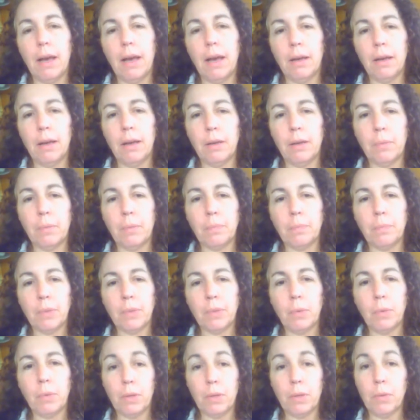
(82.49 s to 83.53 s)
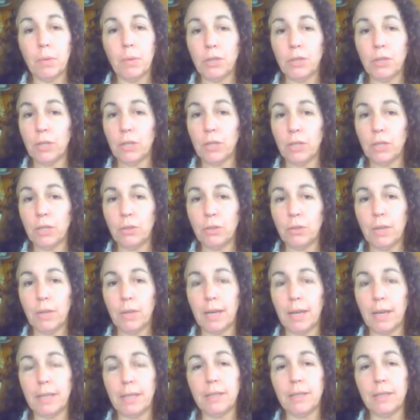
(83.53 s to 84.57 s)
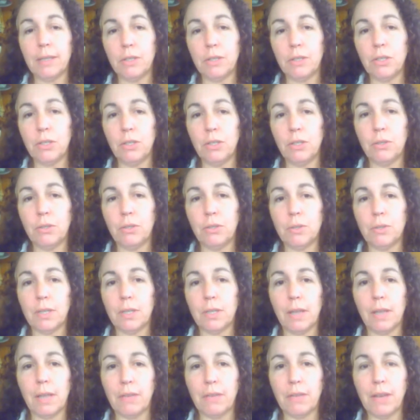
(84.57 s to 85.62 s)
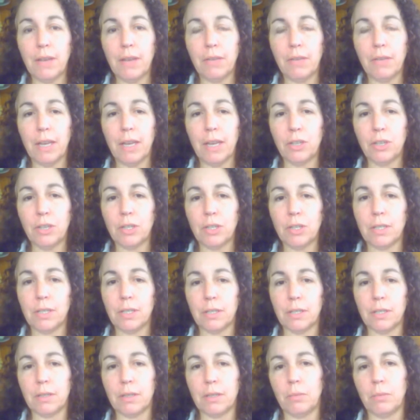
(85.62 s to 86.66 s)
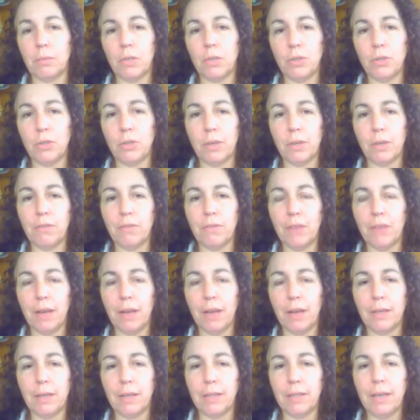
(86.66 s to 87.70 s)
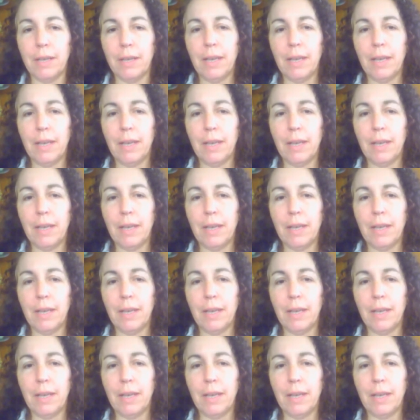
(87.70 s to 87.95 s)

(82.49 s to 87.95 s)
One of the ways you can do that is to use the life navigation system, which you can find